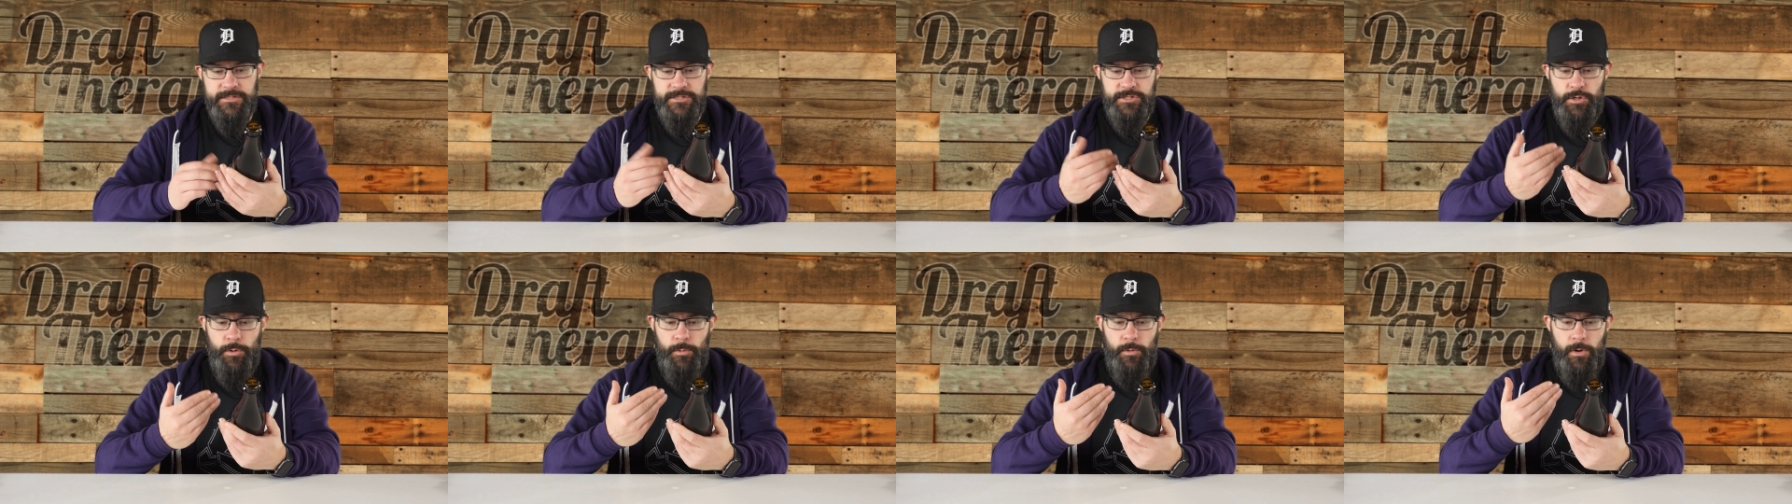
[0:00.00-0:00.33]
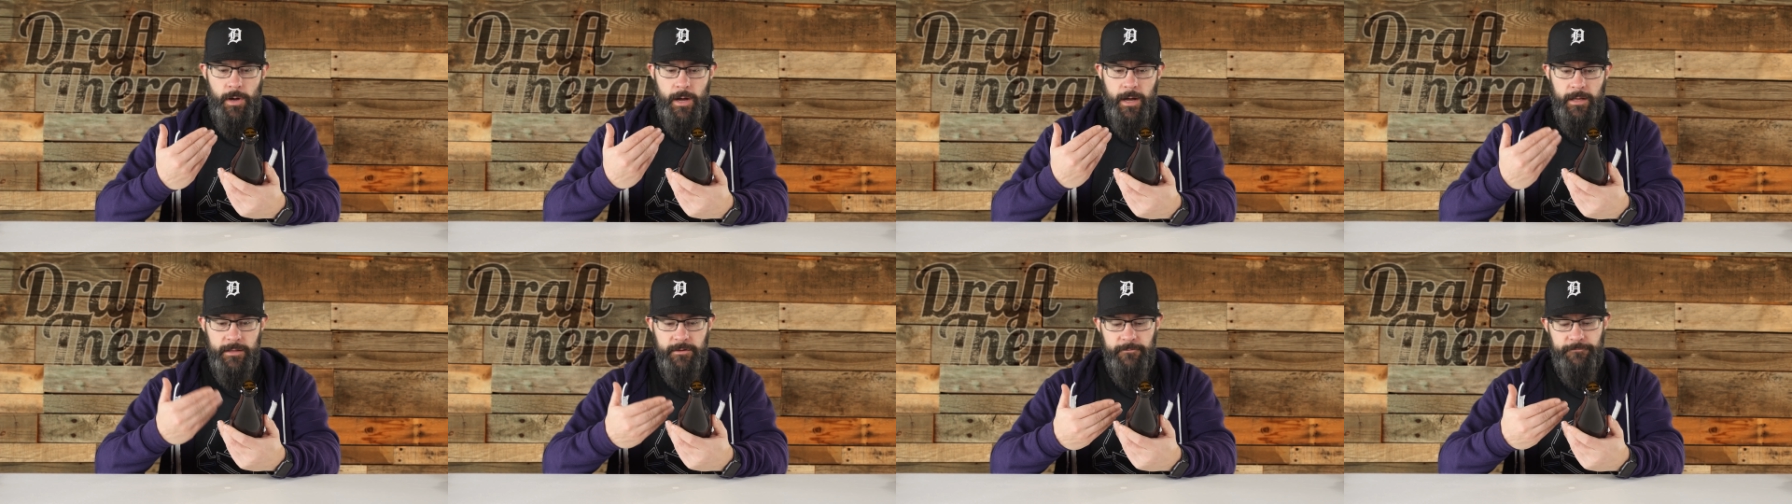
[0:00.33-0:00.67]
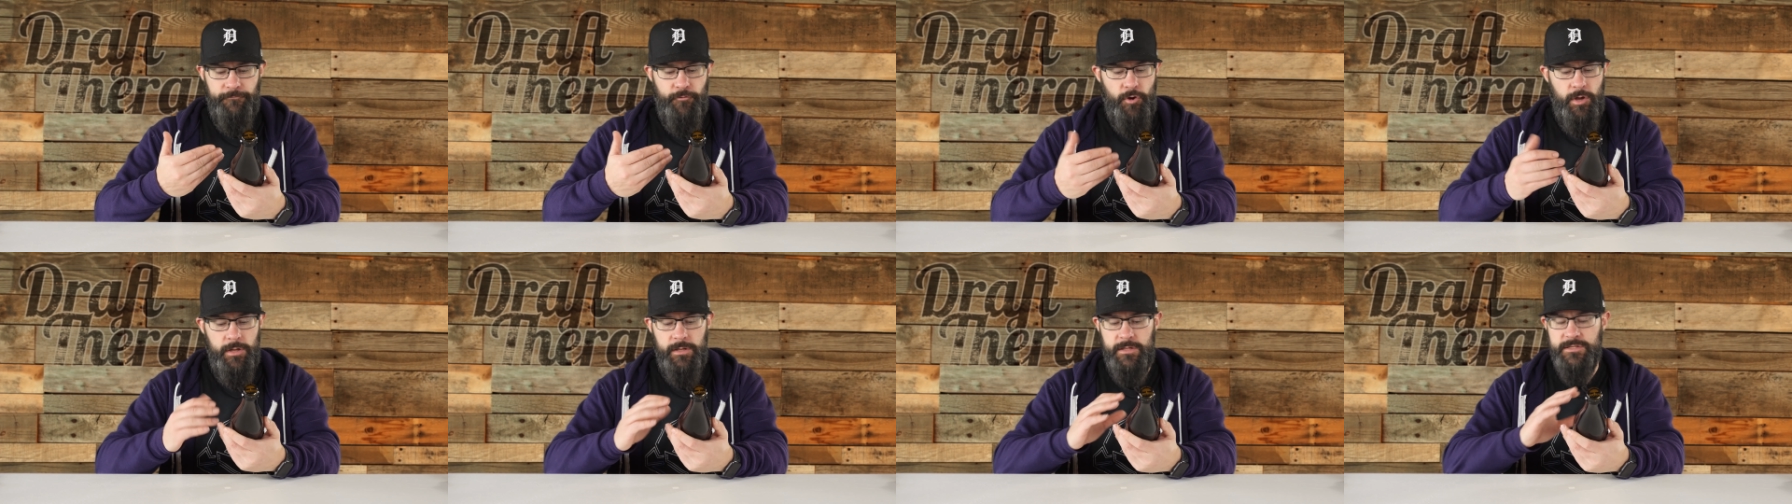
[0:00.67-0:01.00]
So on the
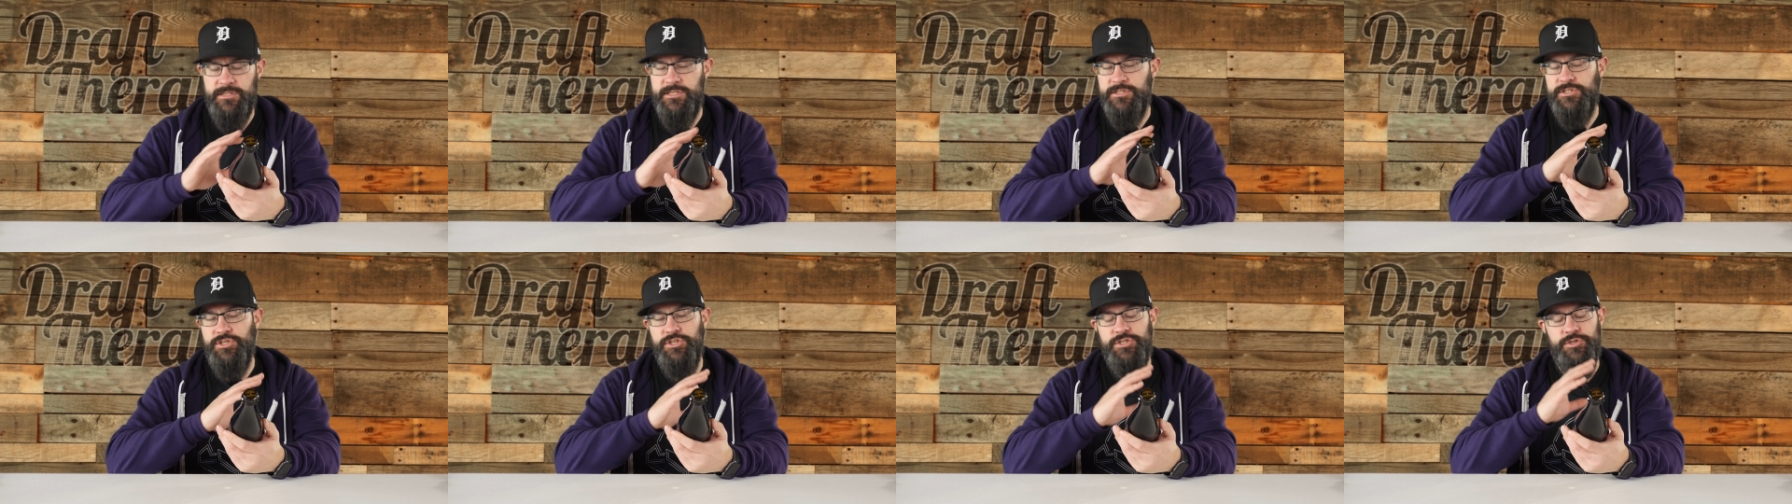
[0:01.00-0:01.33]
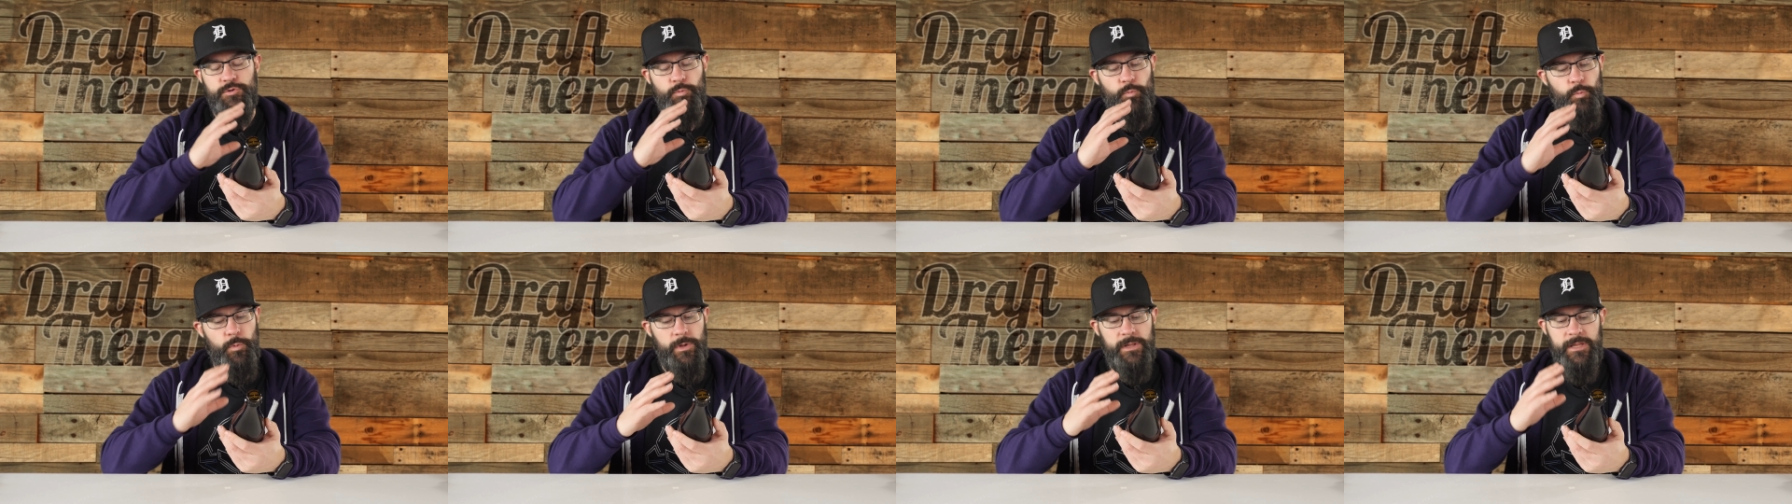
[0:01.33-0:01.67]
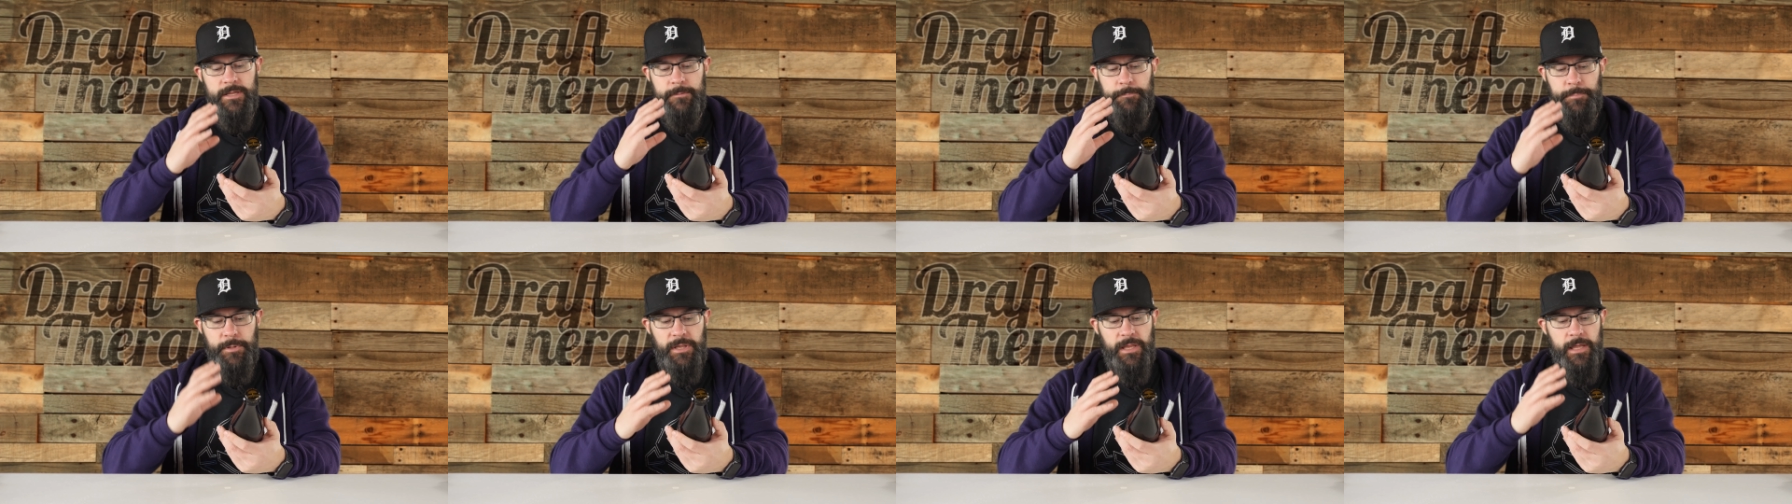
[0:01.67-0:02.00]
front, this is just a
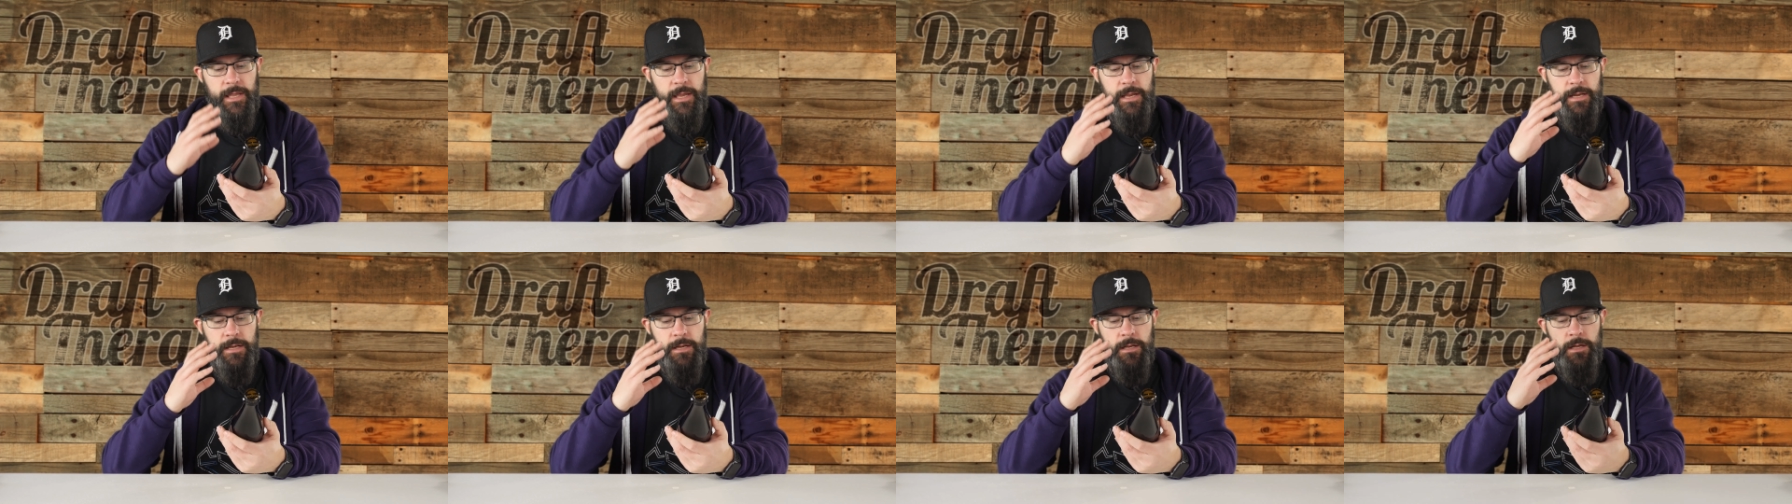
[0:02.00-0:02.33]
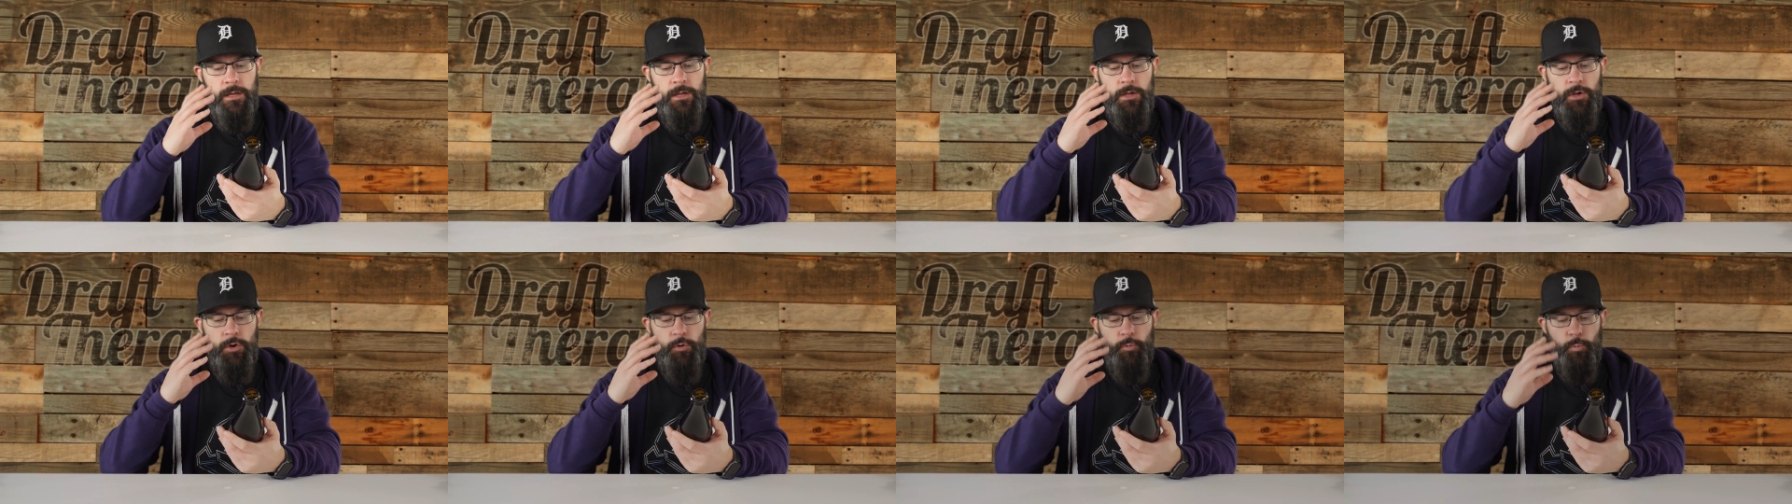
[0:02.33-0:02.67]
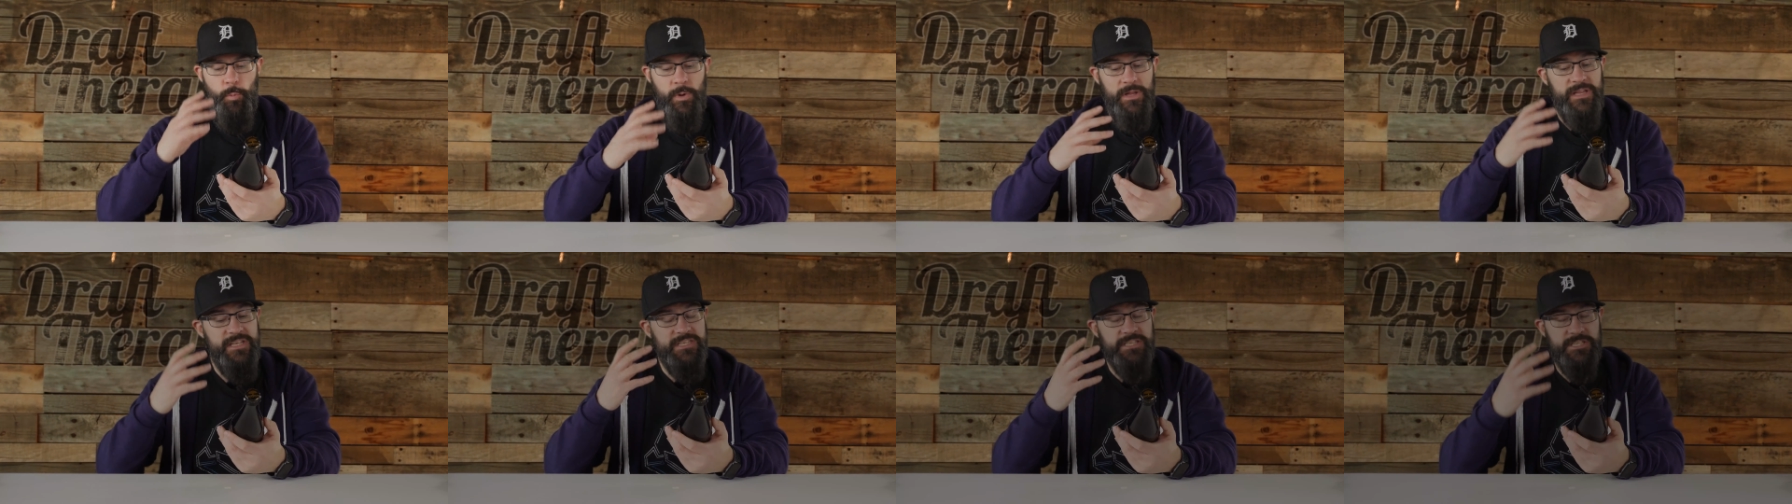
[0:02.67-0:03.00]
really plain,
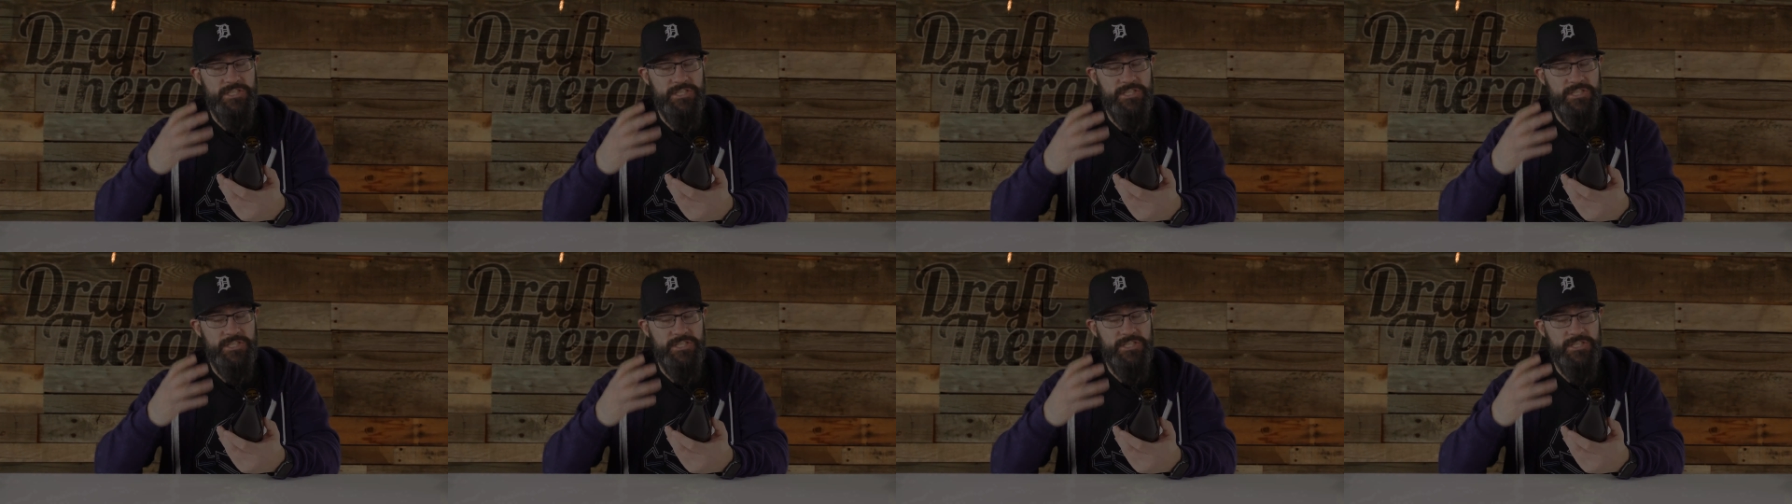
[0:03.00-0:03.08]
really